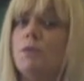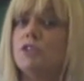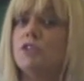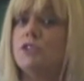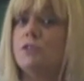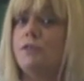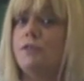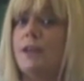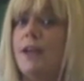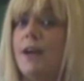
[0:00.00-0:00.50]
bunch
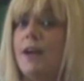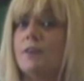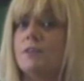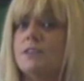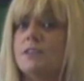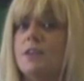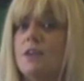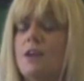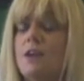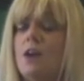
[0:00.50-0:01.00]
of
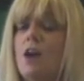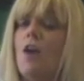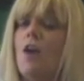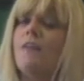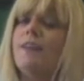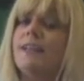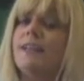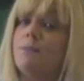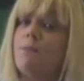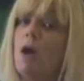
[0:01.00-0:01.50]
flowers, or a
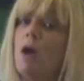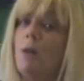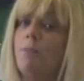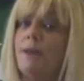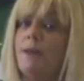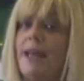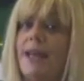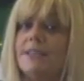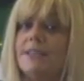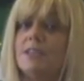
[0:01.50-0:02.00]
little pot
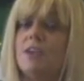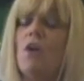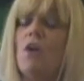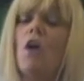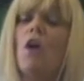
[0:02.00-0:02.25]
plant,